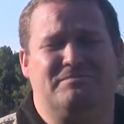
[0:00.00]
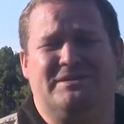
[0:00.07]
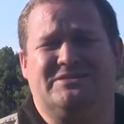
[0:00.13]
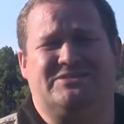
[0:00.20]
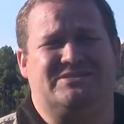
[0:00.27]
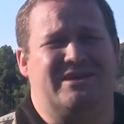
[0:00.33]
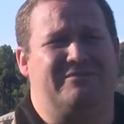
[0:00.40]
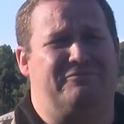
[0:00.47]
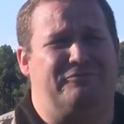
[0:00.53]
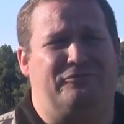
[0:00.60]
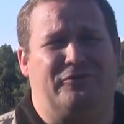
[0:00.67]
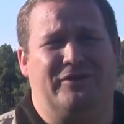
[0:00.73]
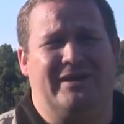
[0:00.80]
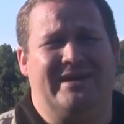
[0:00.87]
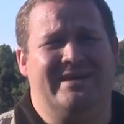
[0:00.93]
delivered be set
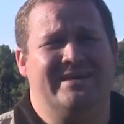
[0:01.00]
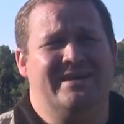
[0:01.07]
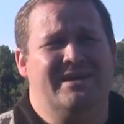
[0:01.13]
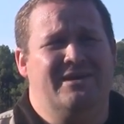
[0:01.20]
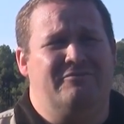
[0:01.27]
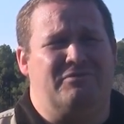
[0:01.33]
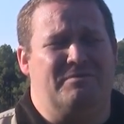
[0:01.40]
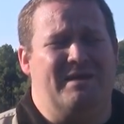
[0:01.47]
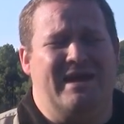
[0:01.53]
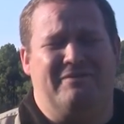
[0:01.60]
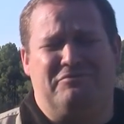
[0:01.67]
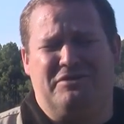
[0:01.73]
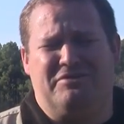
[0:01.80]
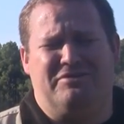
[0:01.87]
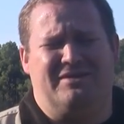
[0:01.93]
free, set free from
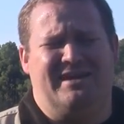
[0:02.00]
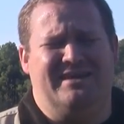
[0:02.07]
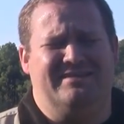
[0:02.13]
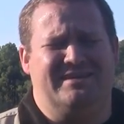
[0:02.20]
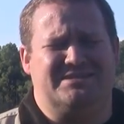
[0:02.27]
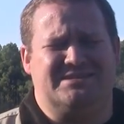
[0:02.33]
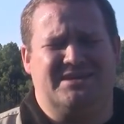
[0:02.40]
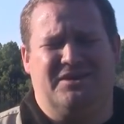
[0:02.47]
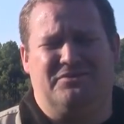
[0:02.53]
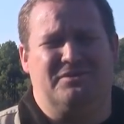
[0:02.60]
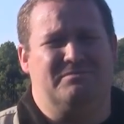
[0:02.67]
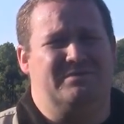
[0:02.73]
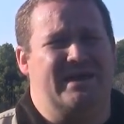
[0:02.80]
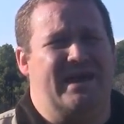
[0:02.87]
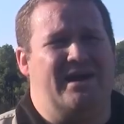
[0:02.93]
everything that's
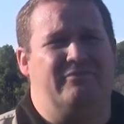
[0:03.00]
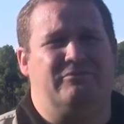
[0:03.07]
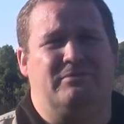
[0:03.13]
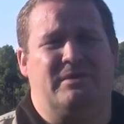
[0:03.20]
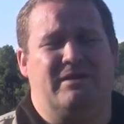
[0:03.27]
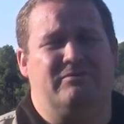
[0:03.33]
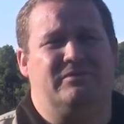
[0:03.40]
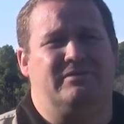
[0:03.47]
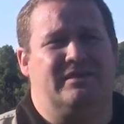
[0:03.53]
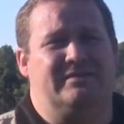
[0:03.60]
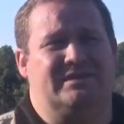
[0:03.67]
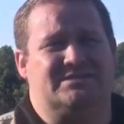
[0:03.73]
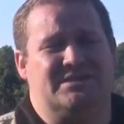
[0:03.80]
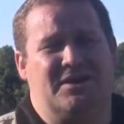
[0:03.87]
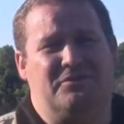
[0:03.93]
held them down, from
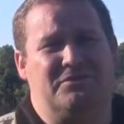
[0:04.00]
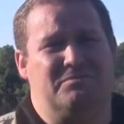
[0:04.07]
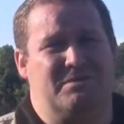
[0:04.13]
everything that's held